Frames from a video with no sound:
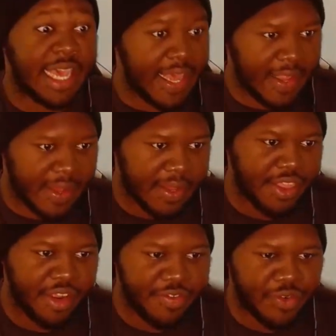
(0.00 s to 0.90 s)
tell,
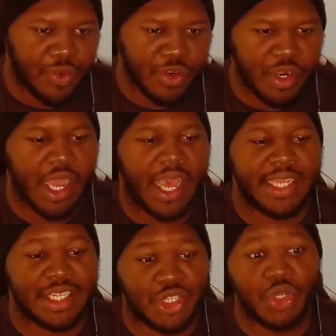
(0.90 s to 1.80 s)
therefore
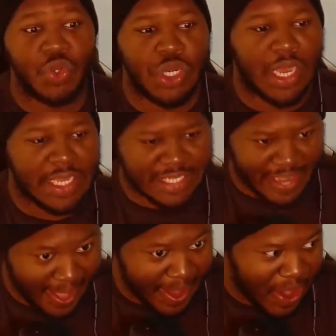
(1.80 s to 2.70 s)
I do not
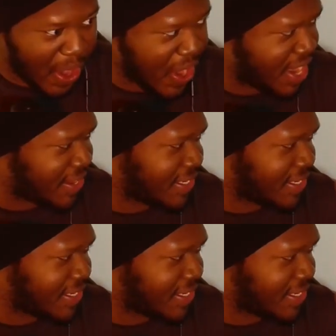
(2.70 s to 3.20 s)
care.